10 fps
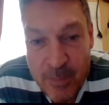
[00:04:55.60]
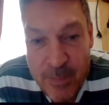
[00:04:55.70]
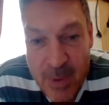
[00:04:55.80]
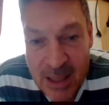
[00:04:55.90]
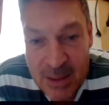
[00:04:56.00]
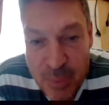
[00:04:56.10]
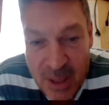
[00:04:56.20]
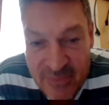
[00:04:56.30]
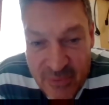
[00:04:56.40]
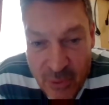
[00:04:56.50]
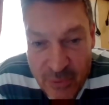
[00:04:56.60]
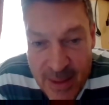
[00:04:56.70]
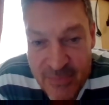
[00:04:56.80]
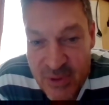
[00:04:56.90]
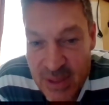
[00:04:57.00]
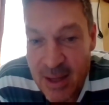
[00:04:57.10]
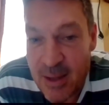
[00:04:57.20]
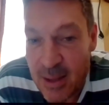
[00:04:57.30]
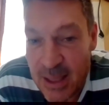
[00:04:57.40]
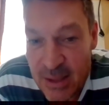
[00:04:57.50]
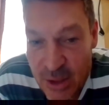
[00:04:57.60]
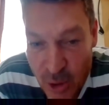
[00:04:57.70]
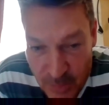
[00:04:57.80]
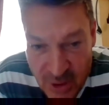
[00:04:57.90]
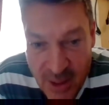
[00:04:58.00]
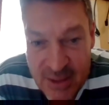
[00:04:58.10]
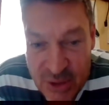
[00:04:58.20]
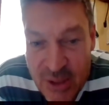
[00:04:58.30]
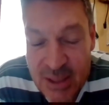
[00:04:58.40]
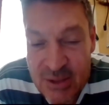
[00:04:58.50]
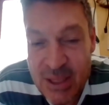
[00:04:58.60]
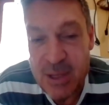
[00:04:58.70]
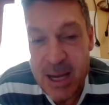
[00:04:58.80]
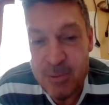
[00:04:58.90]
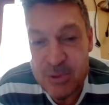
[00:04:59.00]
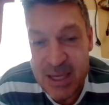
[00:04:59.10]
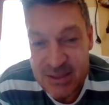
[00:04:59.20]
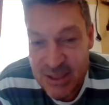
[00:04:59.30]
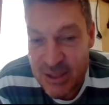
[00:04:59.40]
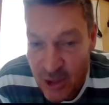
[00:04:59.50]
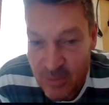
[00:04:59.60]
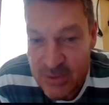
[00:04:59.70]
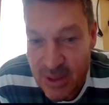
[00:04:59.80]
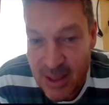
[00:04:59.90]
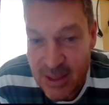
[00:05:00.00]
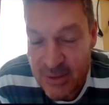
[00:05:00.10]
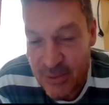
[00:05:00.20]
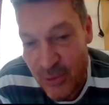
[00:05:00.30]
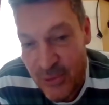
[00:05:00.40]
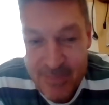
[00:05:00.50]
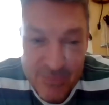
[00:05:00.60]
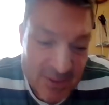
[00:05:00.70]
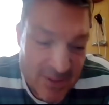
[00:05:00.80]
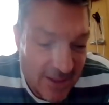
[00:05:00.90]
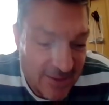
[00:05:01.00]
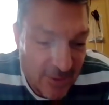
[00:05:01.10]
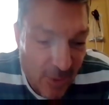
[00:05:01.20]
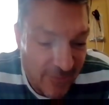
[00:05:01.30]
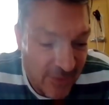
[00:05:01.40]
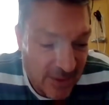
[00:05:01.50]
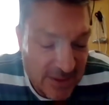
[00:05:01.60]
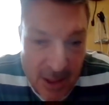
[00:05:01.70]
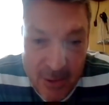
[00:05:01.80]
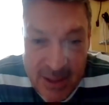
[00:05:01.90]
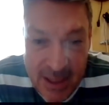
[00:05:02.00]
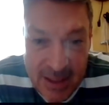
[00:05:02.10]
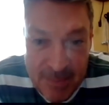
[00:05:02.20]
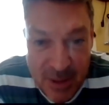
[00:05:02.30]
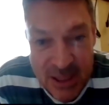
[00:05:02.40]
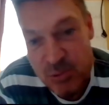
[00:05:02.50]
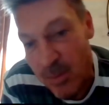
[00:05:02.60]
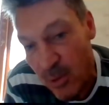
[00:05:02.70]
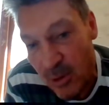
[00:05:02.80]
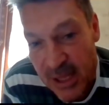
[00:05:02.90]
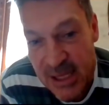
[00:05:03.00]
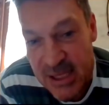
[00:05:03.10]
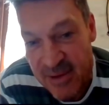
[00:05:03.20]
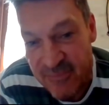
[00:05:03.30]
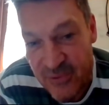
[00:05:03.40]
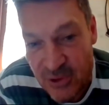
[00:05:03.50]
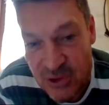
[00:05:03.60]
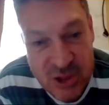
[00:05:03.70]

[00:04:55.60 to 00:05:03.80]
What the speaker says: I played for Northampton in the cup ties earlier, so I was actually cup tied. So Northampton said to Watford, "Is it okay he plays one more league game for us? Because he